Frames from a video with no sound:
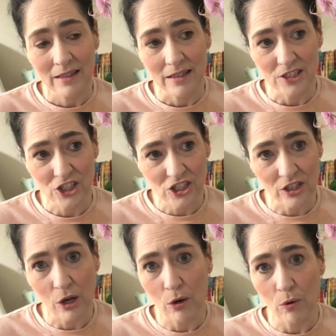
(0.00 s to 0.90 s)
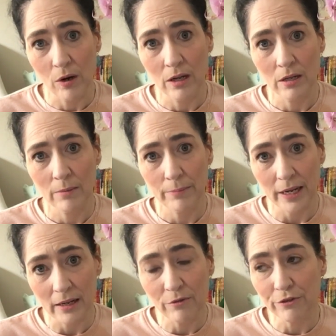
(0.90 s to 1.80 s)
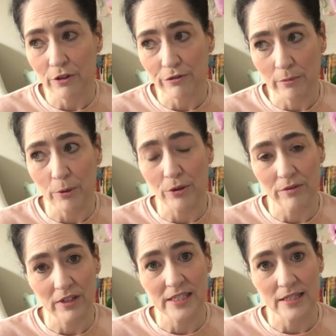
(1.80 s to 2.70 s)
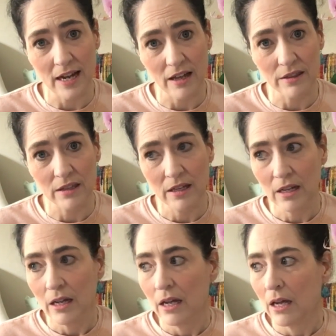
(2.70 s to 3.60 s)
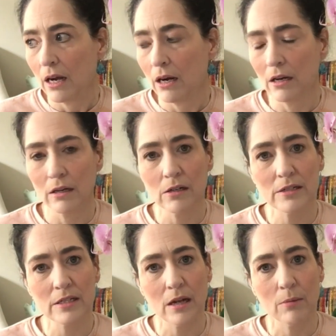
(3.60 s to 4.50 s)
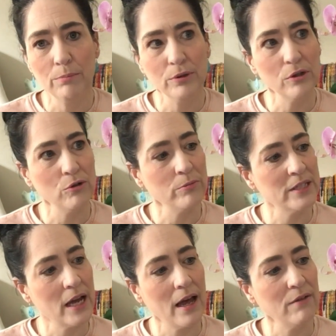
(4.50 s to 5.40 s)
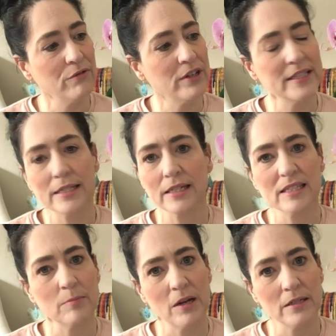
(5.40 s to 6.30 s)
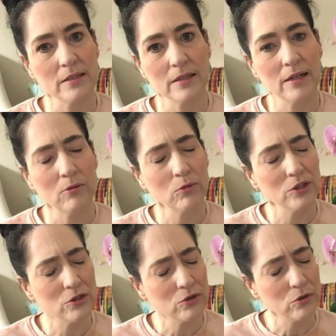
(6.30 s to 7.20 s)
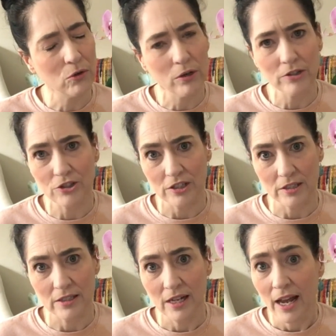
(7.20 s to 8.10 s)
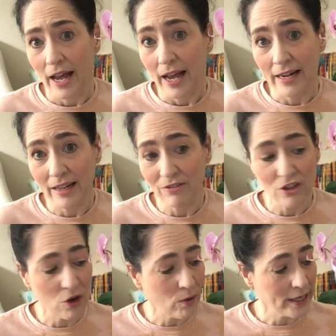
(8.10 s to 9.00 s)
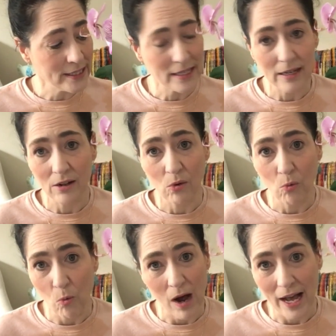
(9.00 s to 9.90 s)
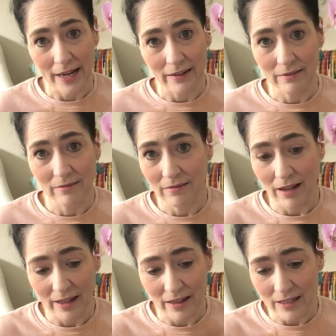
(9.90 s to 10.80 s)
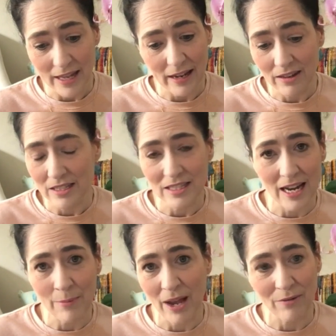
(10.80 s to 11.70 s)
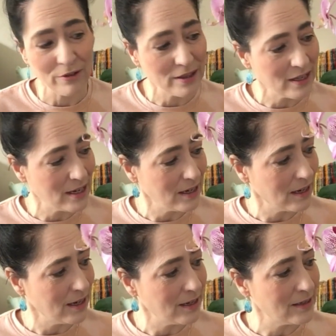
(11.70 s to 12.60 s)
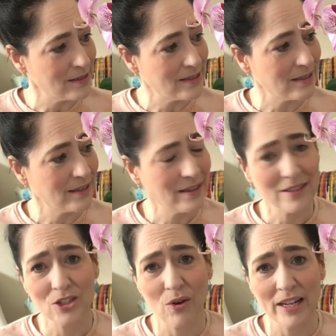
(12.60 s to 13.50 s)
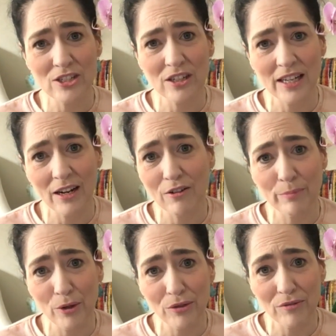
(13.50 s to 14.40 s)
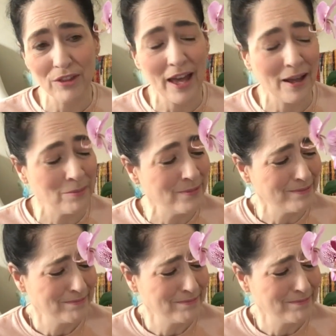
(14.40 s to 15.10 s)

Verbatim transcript: a slow, painful for both of us death. Hers bloomed every six months. It was gorgeous. And I have no idea why. They had the same everything and so I took care of both of them.